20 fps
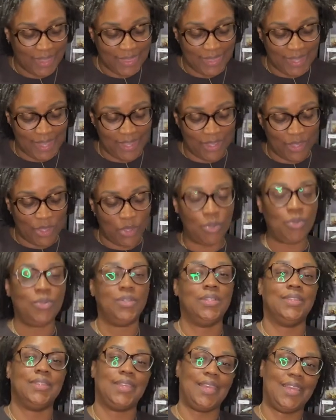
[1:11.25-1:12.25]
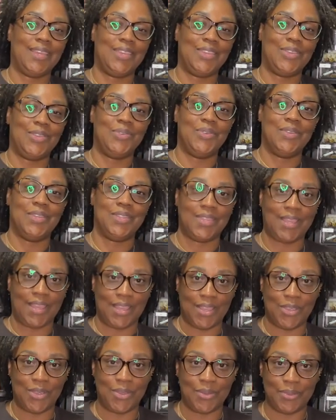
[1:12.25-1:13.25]
thank you, thank you,
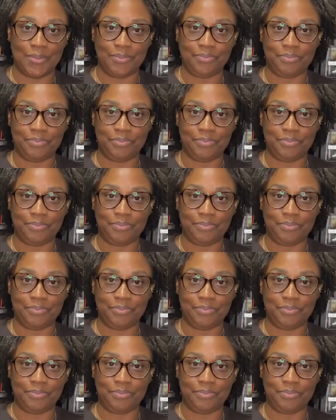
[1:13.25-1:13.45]
thank you.